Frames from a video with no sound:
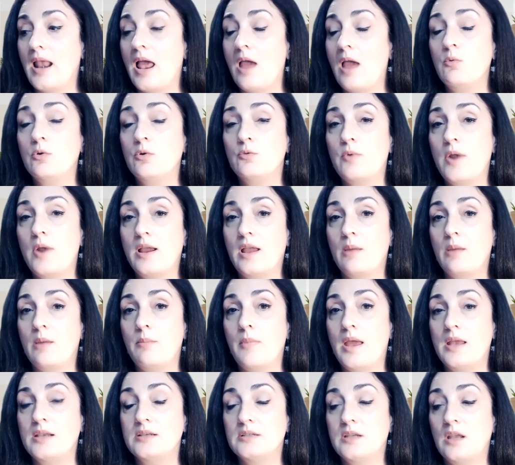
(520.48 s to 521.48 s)
I would
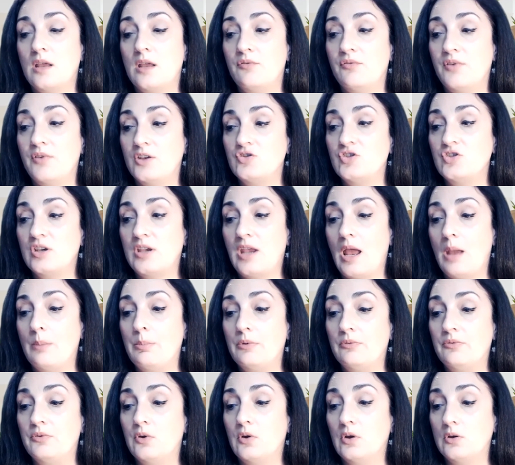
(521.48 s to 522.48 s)
recommend a veggie cap
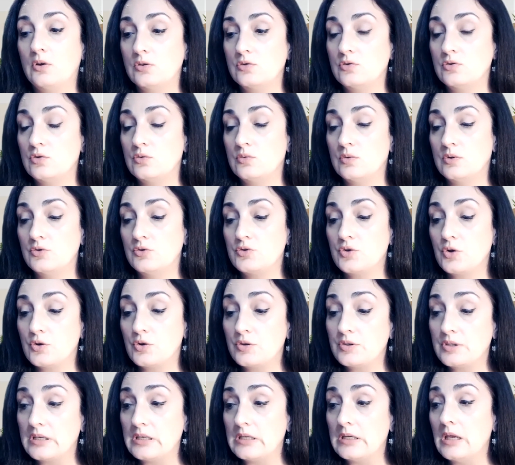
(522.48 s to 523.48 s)
if you're going to do
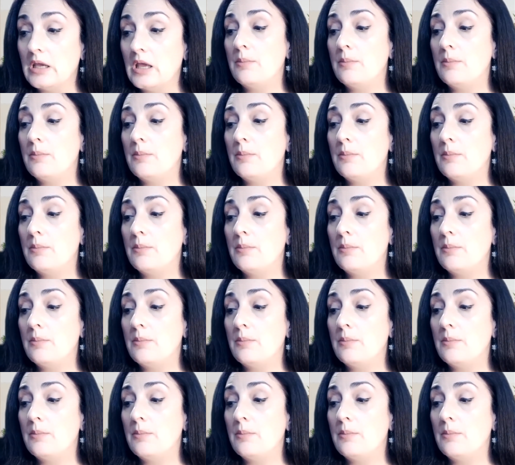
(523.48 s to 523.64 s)
internally,